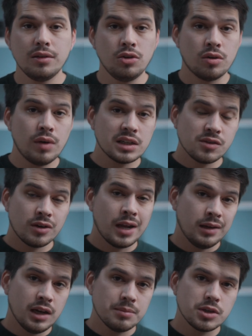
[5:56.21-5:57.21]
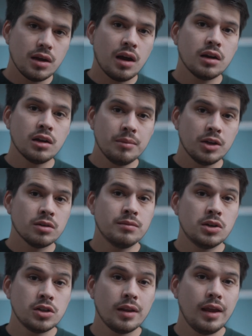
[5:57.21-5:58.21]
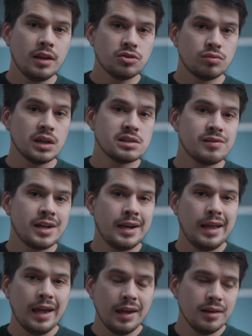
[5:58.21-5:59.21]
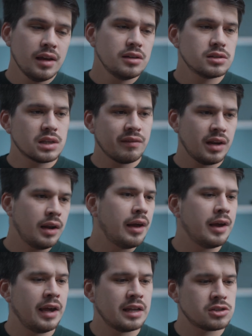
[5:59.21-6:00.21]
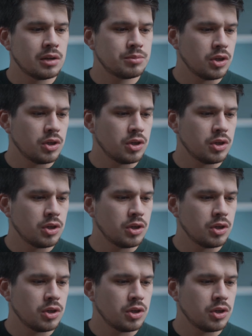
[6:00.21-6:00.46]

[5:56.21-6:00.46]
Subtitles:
your Rec 709 clips are going to be converted into Rec 709A. Just giving it a heads up.